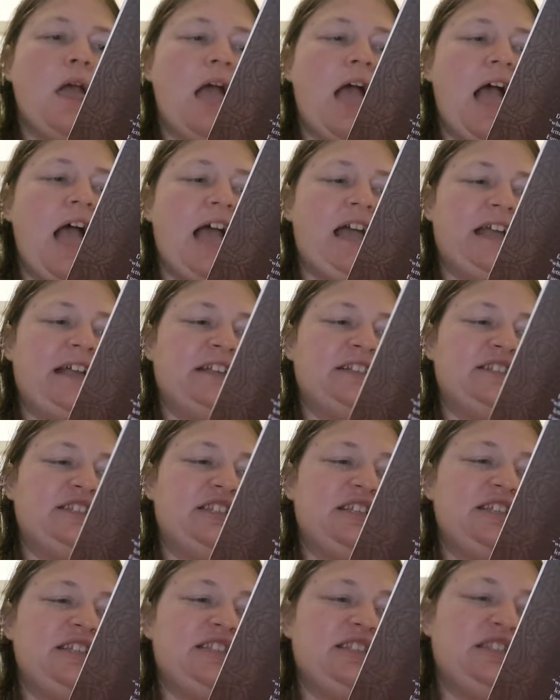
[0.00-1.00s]
and
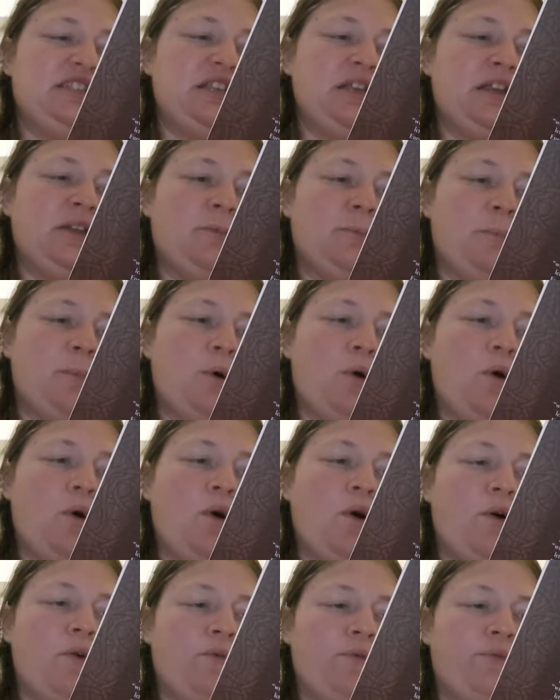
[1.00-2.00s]
since
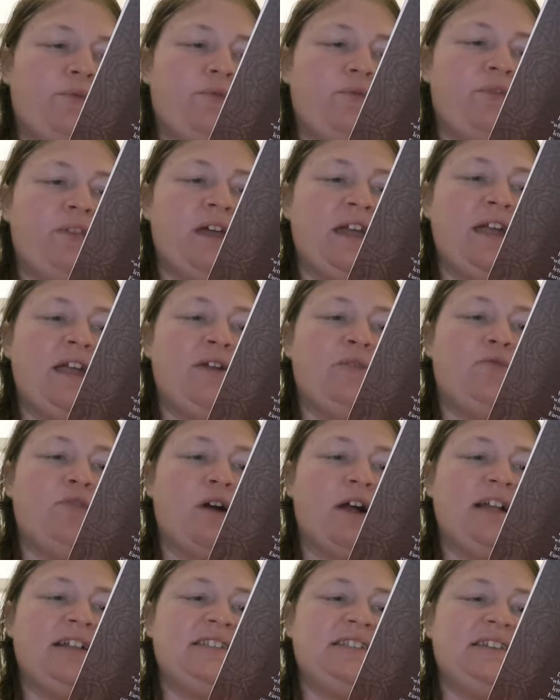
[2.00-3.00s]
more of their
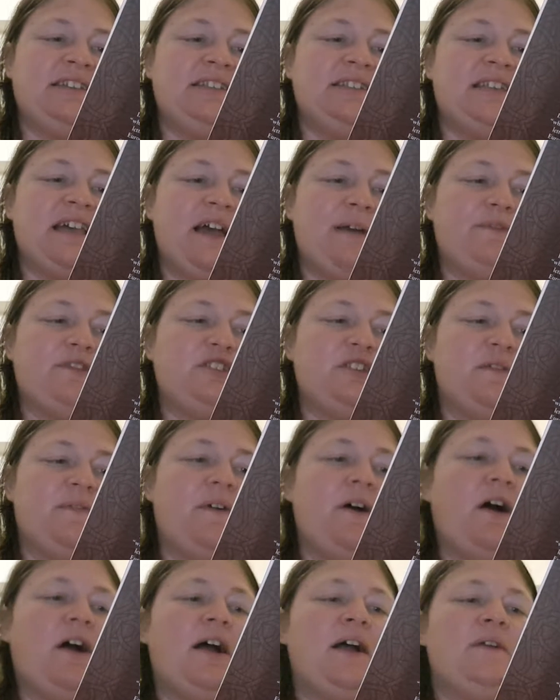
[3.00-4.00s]
writings have
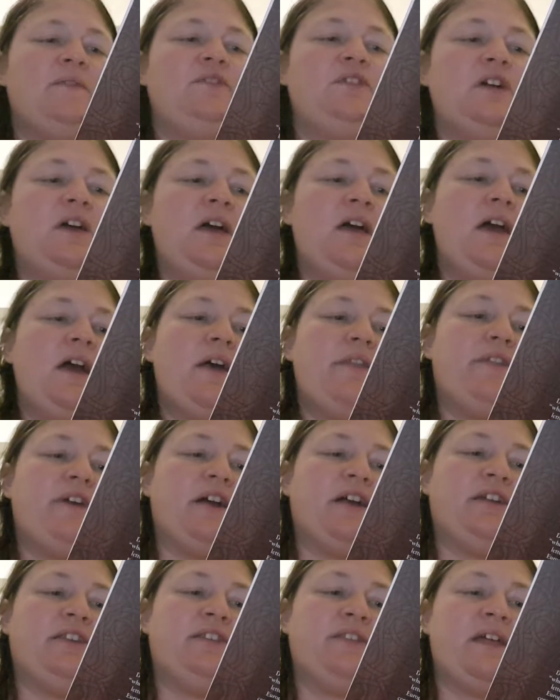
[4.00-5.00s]
survived
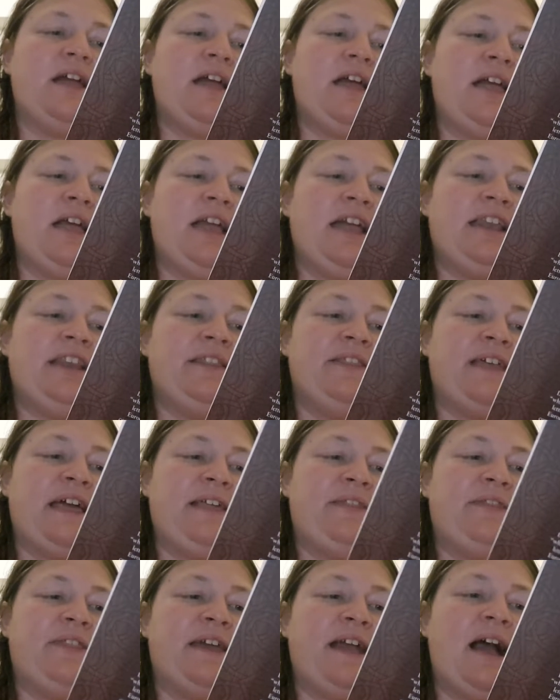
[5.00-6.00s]
than
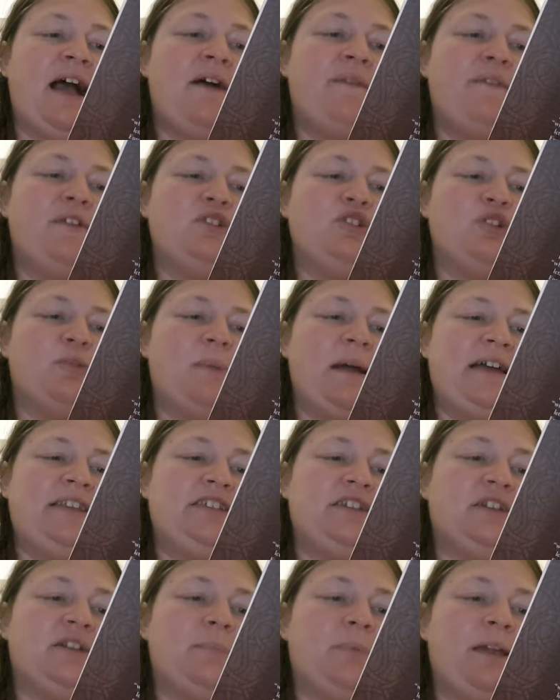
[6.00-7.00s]
the other
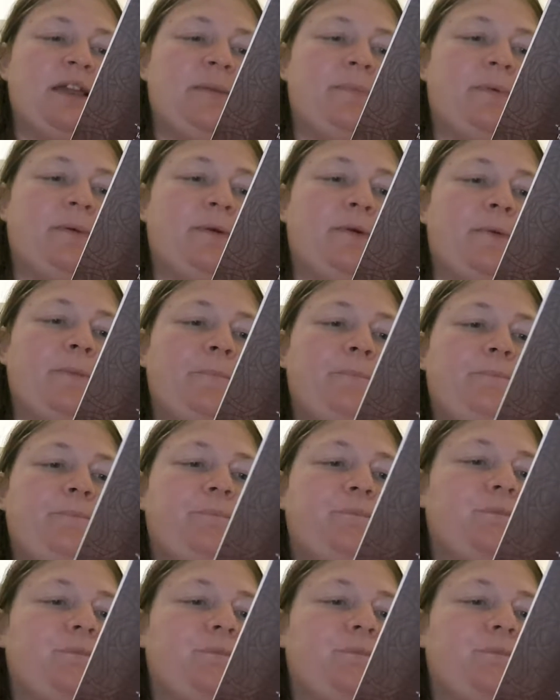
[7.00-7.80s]
Germanic people,